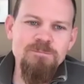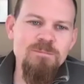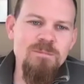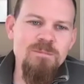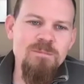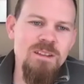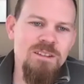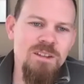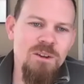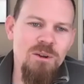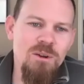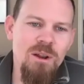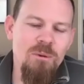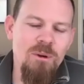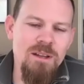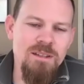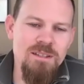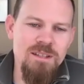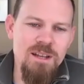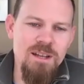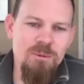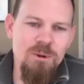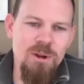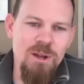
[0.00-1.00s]
So anyways,
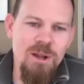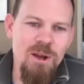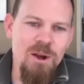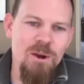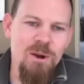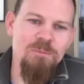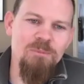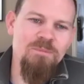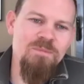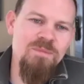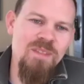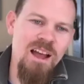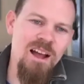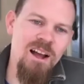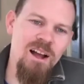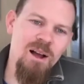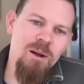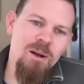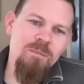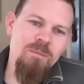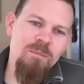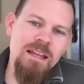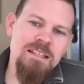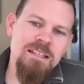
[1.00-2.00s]
there we go.
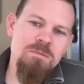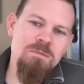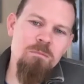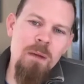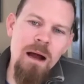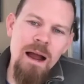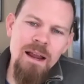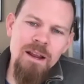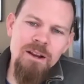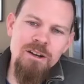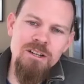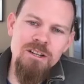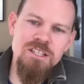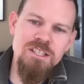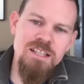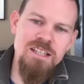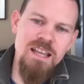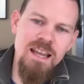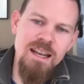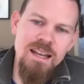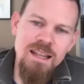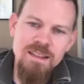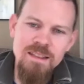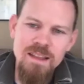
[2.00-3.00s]
It's my
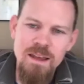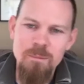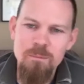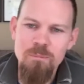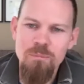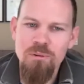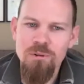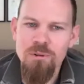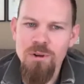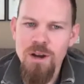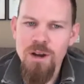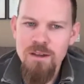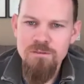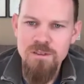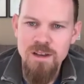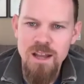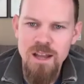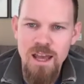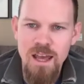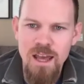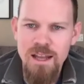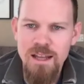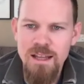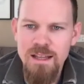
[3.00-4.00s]
understanding that
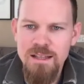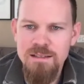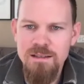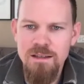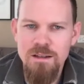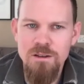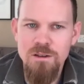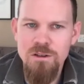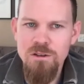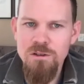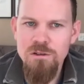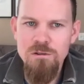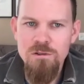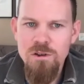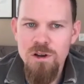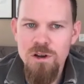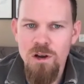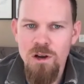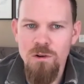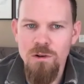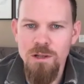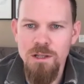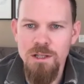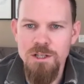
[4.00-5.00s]
Prevnet is a new
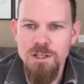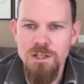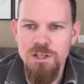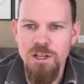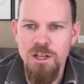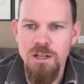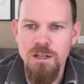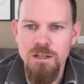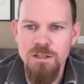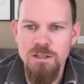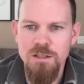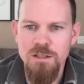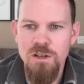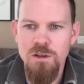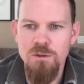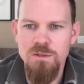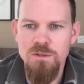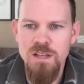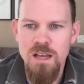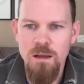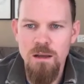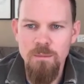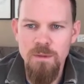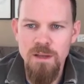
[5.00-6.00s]
coalition. So
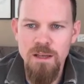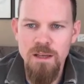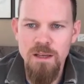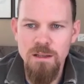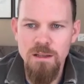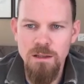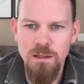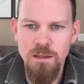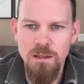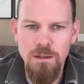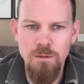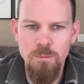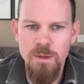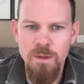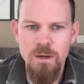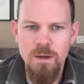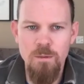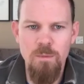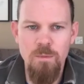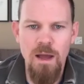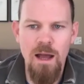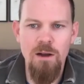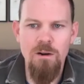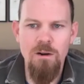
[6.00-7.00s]
tell me a little bit
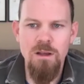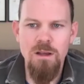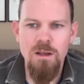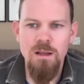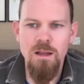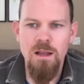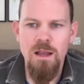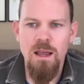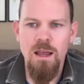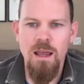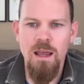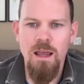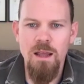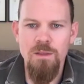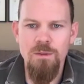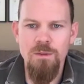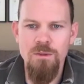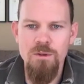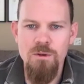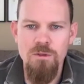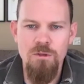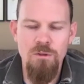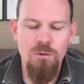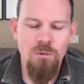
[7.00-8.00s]
about it and
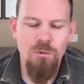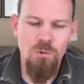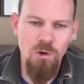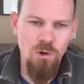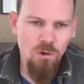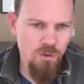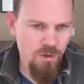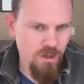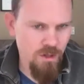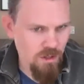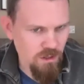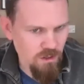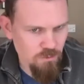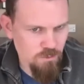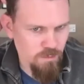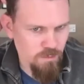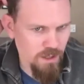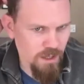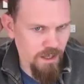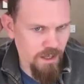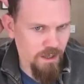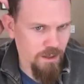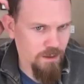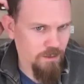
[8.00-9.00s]
the role that you
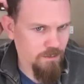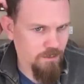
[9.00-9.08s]
play.